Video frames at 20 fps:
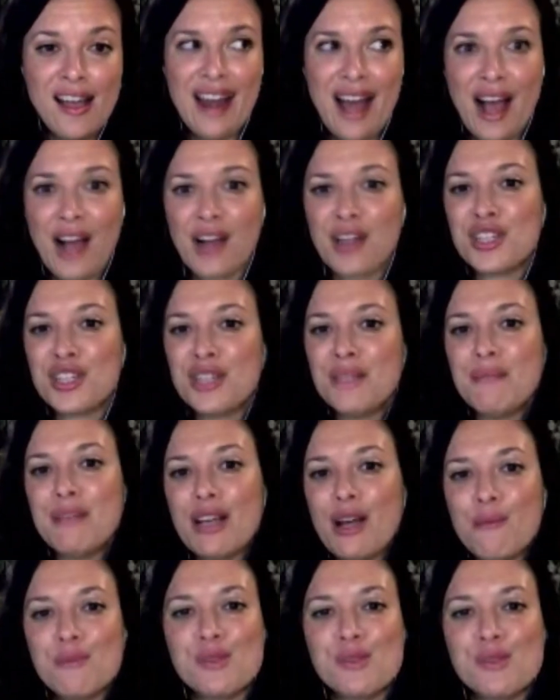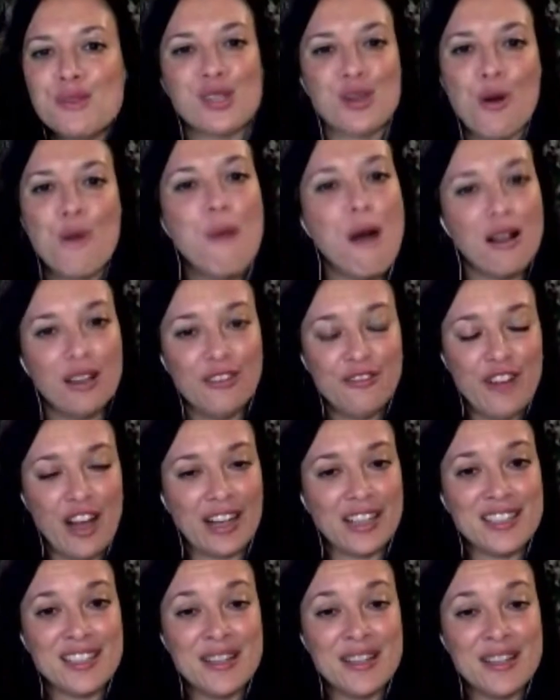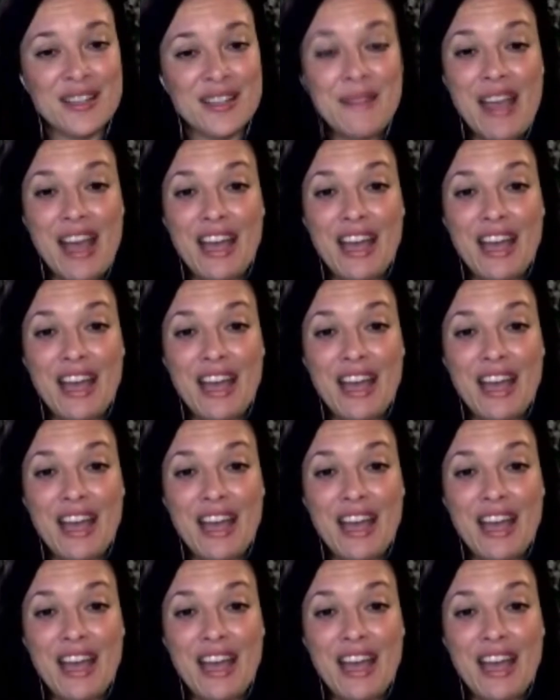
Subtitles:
it actually becomes a snowball effect.